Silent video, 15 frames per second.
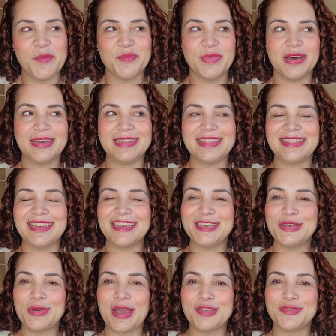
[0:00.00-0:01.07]
But
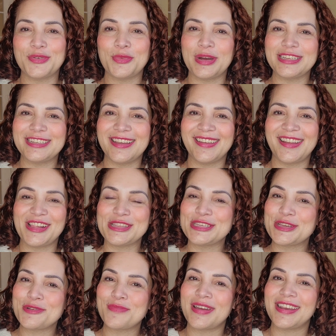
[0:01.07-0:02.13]
thank you guys for watching, and I'll
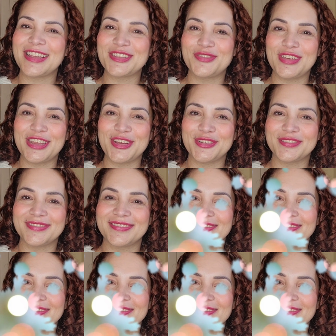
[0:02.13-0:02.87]
see you in my next video.